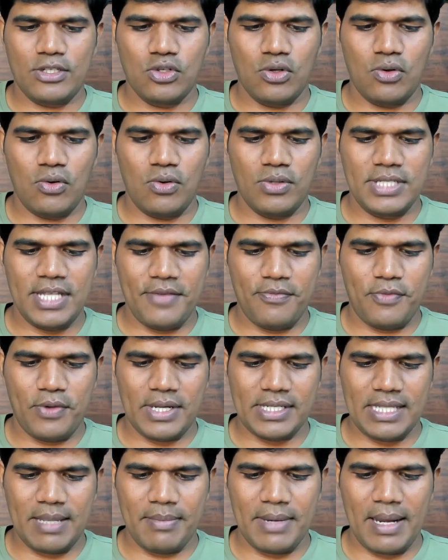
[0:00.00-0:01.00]
So say for
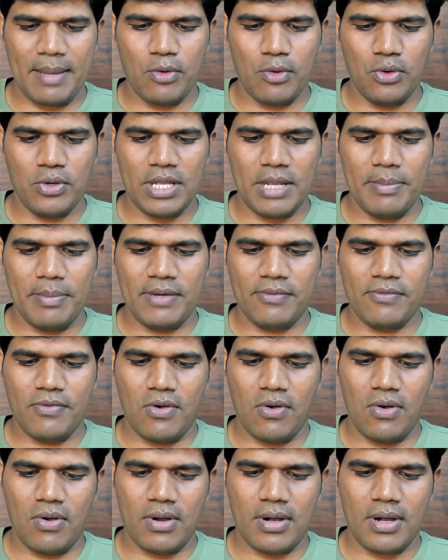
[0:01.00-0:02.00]
example, I'm going to keep it
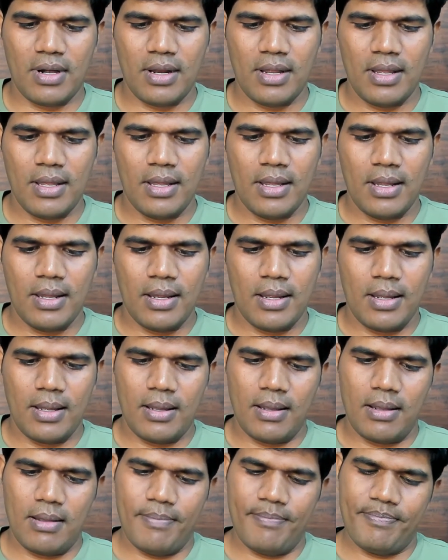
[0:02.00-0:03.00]
for
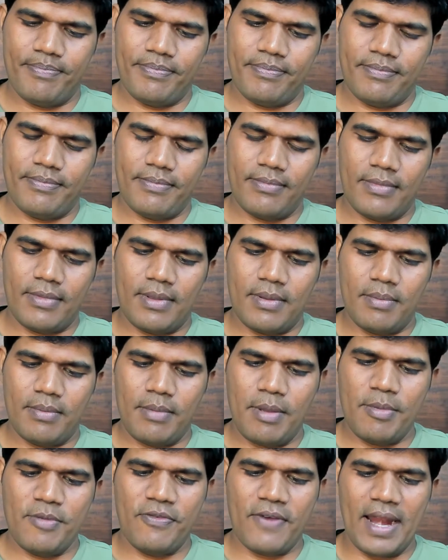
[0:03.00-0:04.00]
uh,
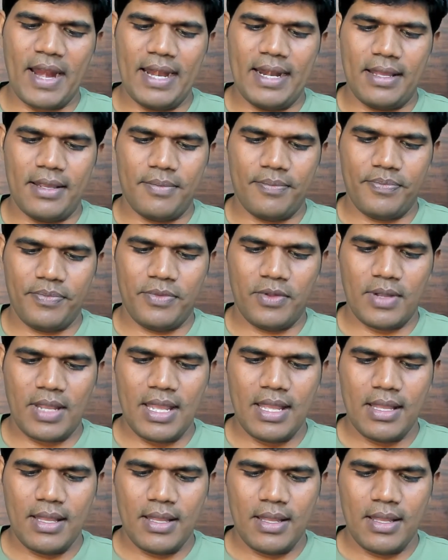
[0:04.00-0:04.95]
maybe Friday. Okay.